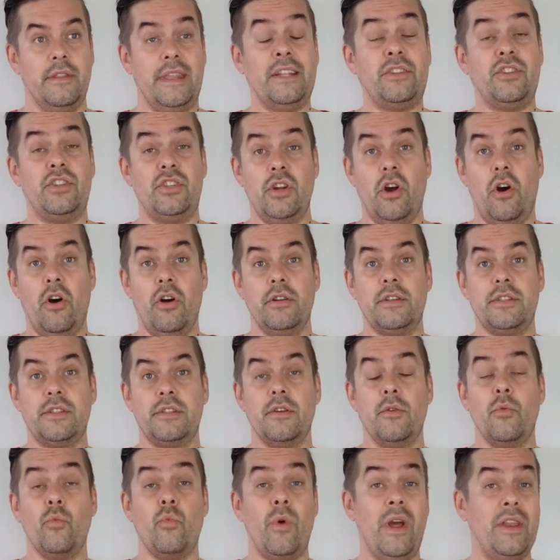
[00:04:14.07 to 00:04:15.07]
that
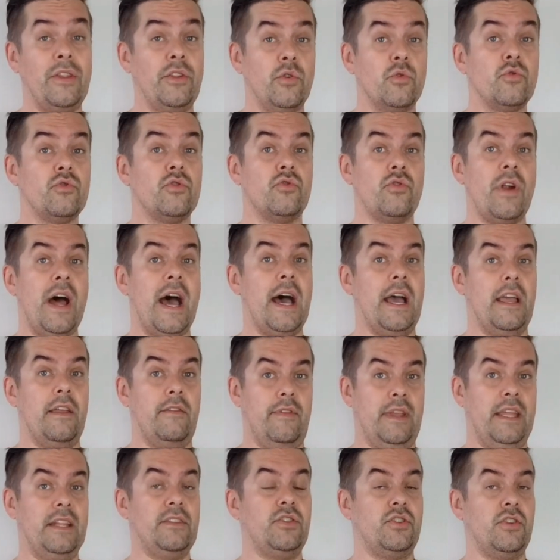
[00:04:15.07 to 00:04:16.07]
charge when you
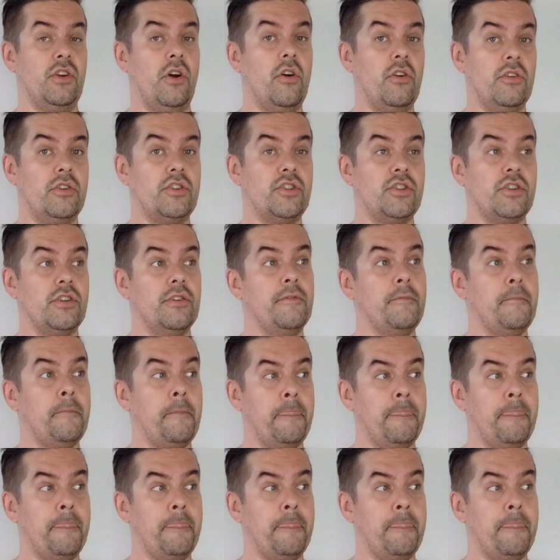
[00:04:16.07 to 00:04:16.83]
drive, it charge,